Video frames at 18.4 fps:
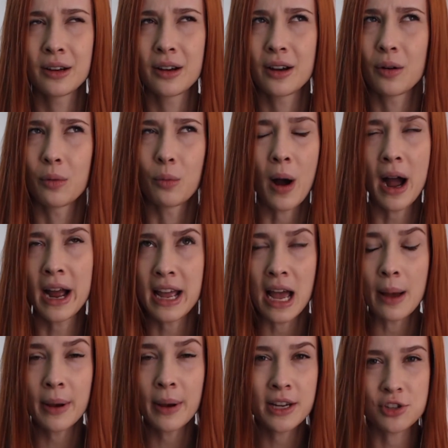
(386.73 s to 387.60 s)
why
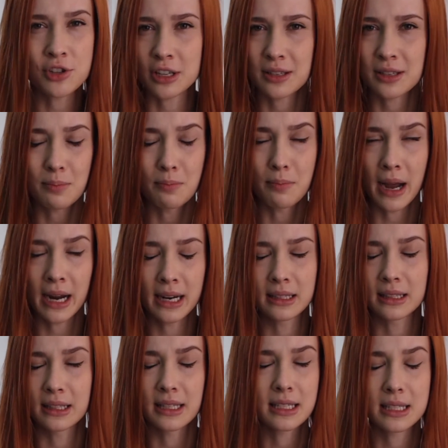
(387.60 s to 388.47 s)
am I just
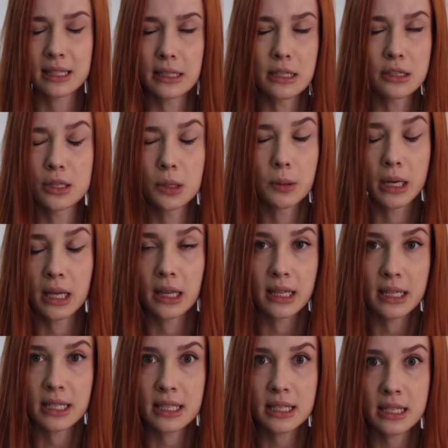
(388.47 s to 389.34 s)
mindlessly doing
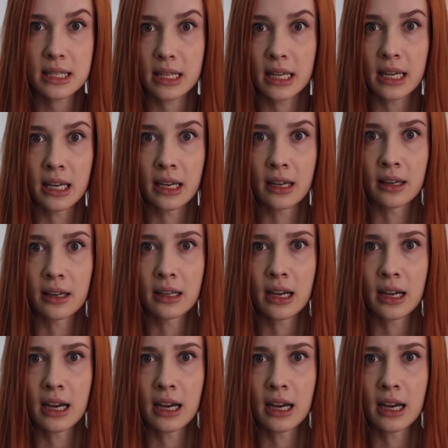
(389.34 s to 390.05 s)
this thing?